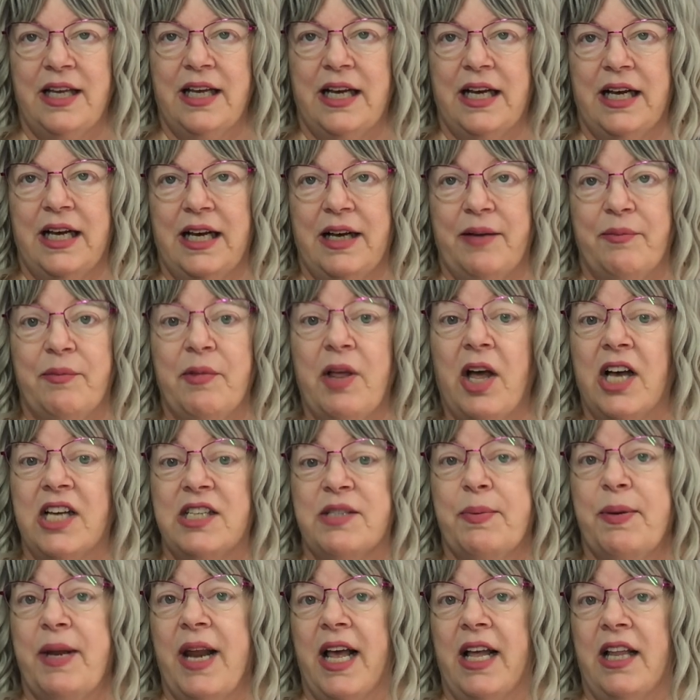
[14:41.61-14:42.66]
the
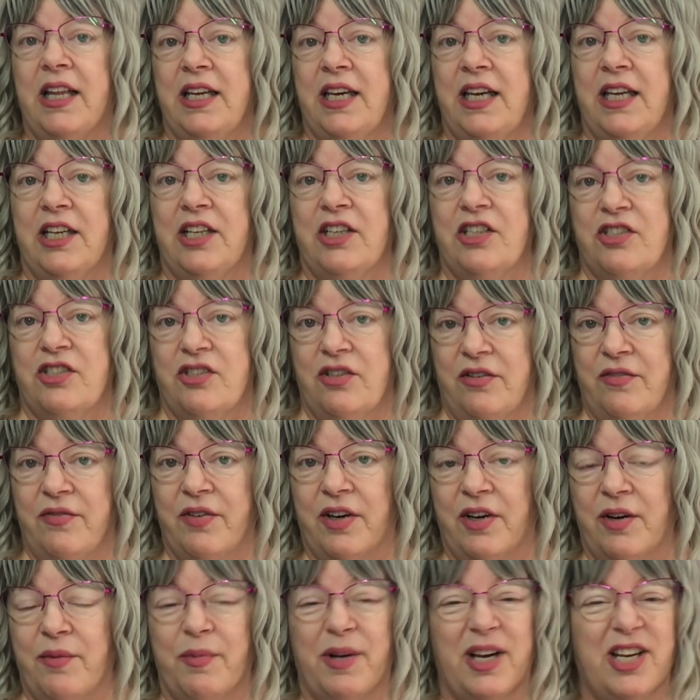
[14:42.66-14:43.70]
hospitality industry
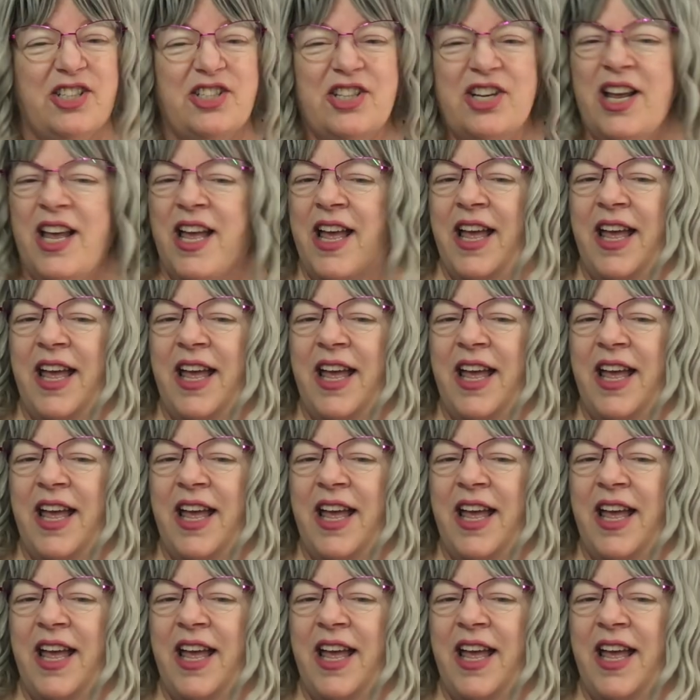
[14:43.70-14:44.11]
very much,